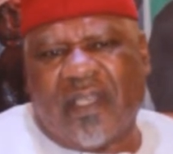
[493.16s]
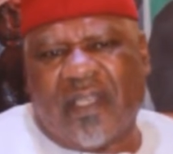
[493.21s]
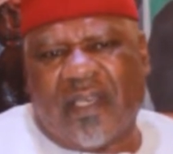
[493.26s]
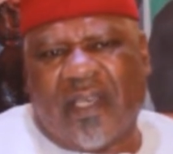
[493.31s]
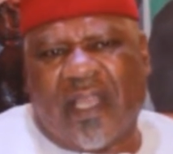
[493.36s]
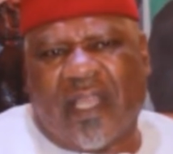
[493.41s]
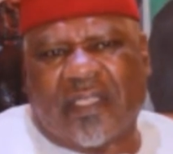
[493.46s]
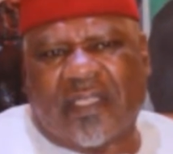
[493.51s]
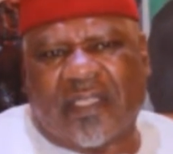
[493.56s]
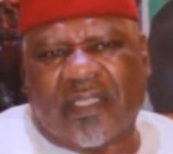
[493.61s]

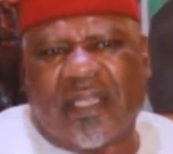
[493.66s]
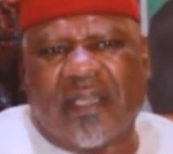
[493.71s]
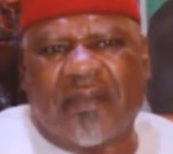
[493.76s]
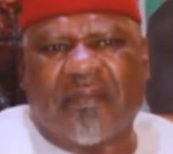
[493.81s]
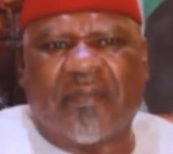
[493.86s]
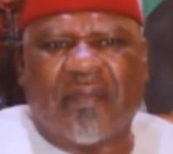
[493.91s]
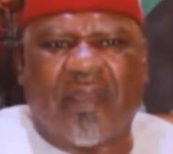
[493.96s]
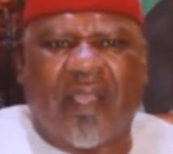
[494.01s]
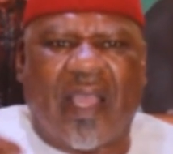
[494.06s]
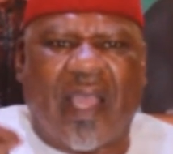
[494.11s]
that
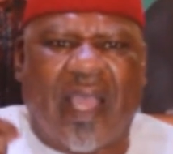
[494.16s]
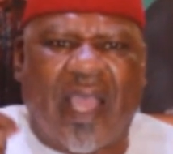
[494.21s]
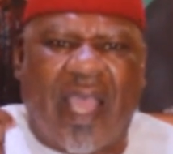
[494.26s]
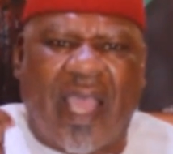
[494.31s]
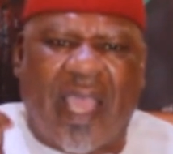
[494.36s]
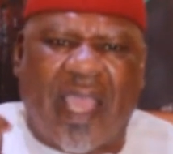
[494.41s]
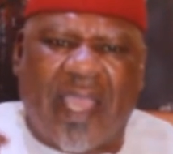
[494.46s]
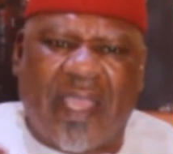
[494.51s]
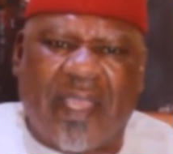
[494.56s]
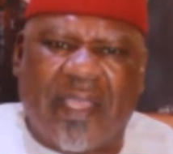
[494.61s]

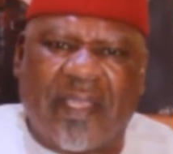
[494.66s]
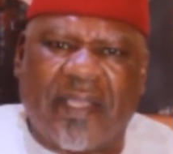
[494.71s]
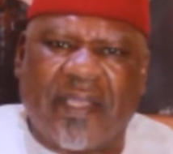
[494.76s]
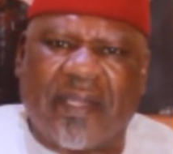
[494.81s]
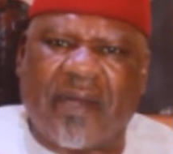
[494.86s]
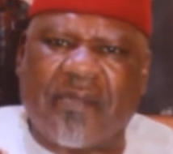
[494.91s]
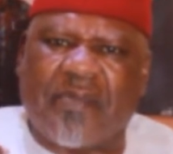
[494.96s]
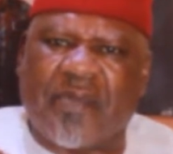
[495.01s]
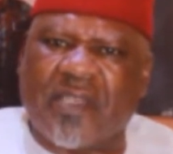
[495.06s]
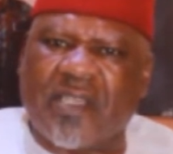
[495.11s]
I
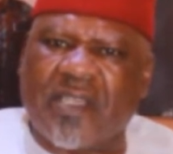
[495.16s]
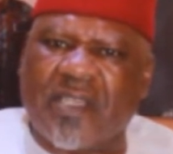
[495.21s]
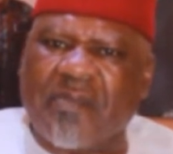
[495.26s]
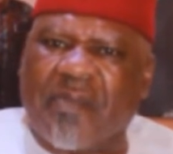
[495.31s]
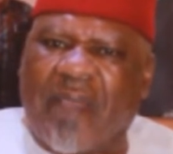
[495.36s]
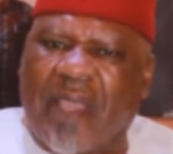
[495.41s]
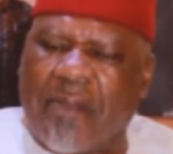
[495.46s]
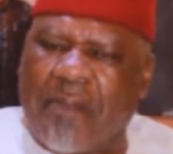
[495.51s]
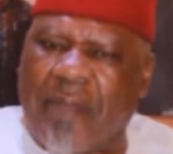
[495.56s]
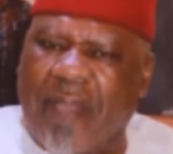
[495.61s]
represented
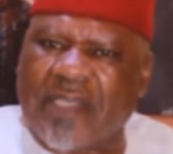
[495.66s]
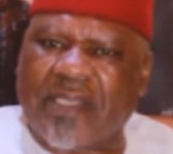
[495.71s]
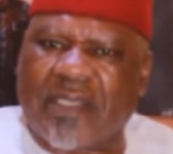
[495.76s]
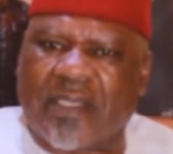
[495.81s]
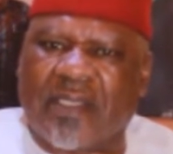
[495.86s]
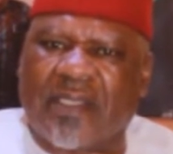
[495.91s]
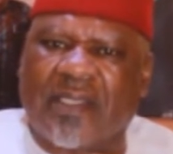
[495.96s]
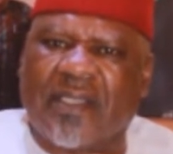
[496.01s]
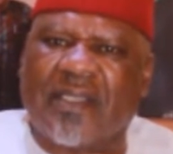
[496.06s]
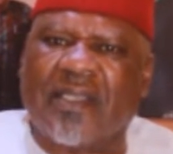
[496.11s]
my
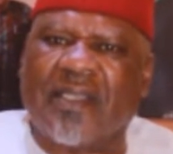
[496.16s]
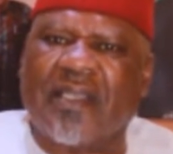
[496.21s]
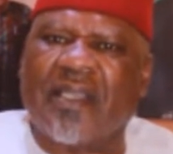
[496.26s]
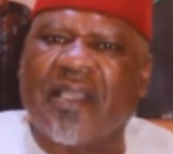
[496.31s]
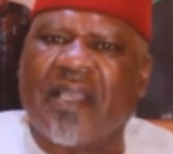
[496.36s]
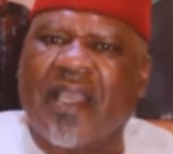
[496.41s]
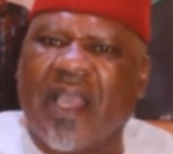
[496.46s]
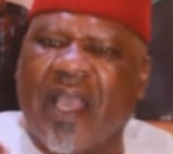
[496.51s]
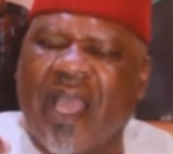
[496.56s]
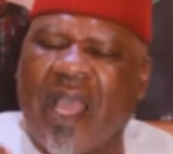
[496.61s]
party,
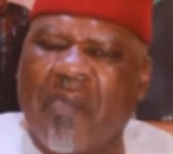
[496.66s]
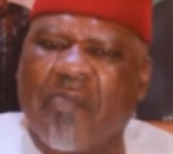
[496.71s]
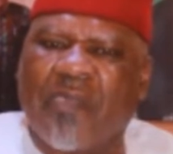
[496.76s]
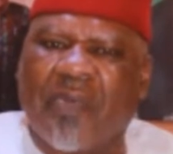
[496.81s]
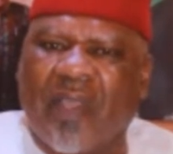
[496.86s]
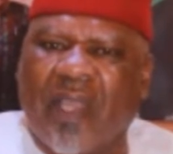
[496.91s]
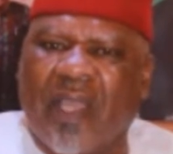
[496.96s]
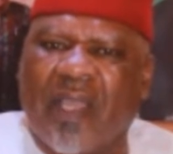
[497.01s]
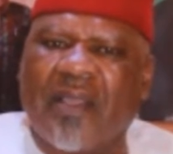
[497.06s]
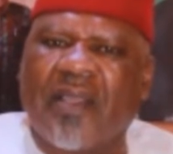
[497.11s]

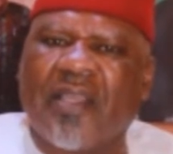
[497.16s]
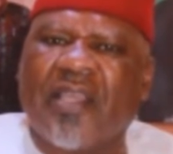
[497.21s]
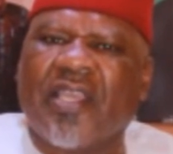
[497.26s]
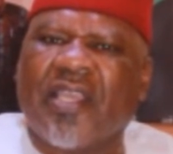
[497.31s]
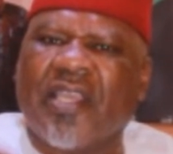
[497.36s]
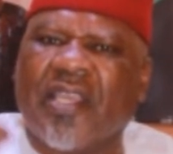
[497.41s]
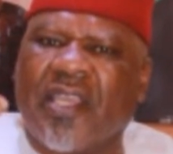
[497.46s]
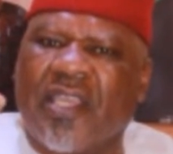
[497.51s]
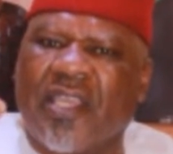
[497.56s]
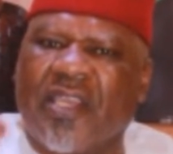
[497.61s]
APUGA,
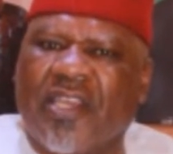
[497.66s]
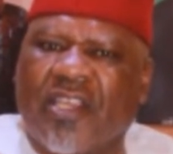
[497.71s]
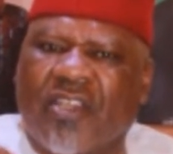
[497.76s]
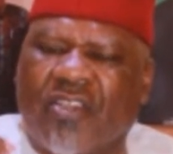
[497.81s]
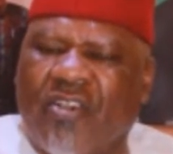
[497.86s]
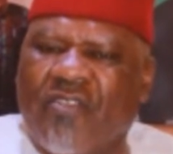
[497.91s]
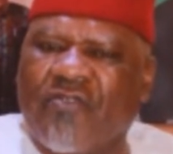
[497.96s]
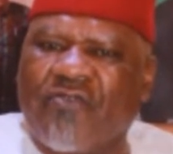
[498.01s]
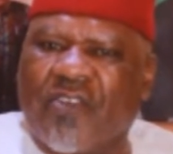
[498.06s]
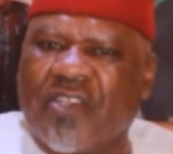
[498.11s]
in the
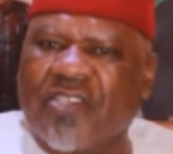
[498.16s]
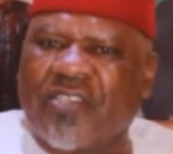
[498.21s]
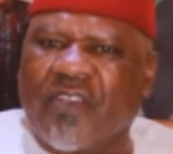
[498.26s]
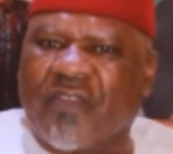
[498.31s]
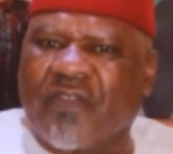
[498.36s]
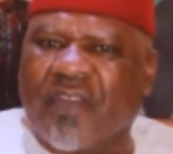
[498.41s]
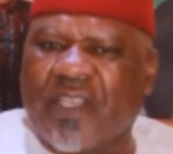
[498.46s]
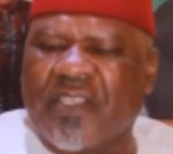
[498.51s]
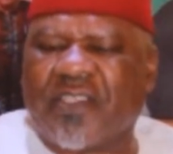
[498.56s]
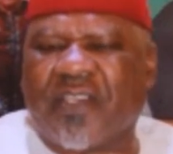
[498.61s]
Conference
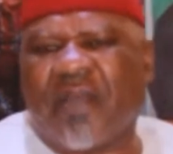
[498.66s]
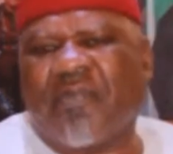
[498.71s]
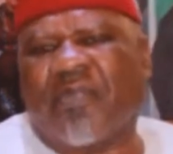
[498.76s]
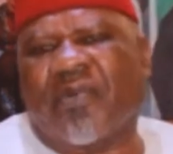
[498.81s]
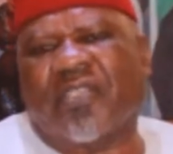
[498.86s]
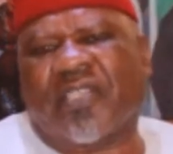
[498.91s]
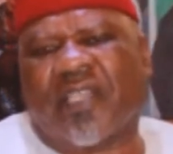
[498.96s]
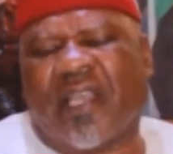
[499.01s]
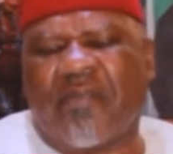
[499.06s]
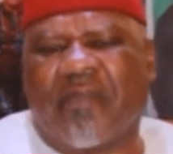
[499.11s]
of Nigerian
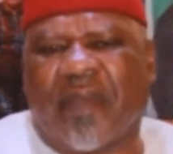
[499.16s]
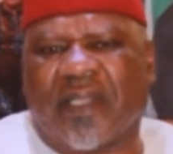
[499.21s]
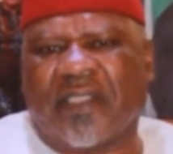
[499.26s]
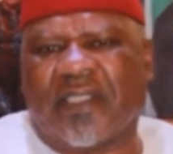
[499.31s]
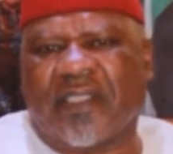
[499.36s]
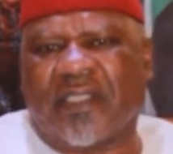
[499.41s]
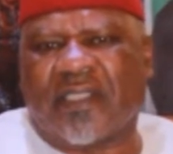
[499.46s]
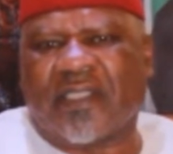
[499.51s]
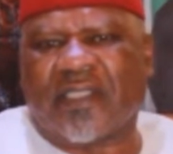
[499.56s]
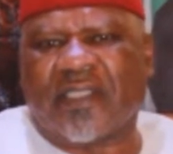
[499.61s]
Political
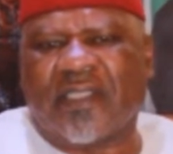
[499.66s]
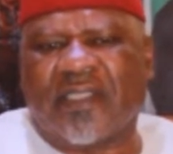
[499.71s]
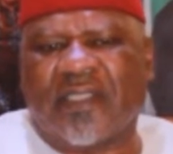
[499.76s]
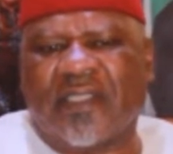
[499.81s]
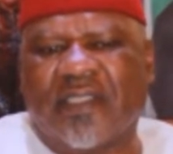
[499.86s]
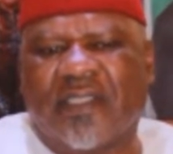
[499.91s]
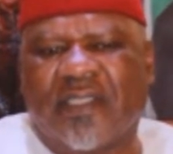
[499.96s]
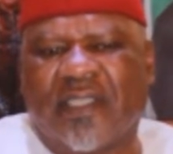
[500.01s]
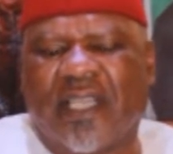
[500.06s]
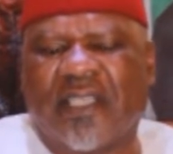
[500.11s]
Parties,
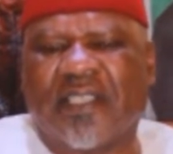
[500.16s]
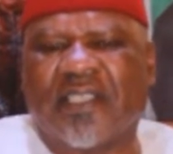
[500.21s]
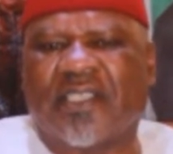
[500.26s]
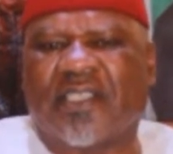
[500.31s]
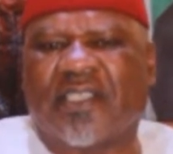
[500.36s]
that is